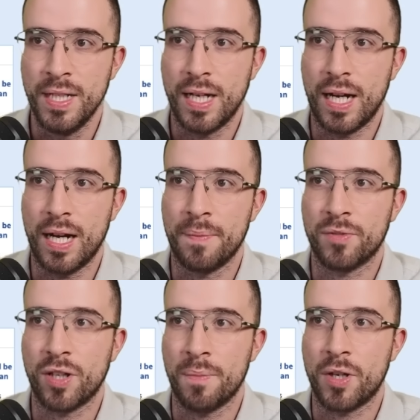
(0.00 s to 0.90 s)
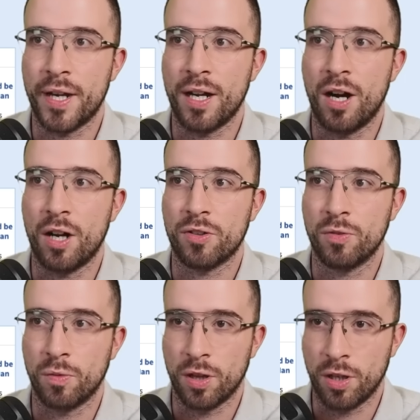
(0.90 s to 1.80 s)
So I'm going
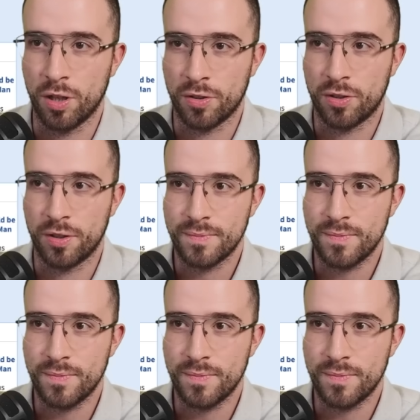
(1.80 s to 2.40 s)
Arsenal loss.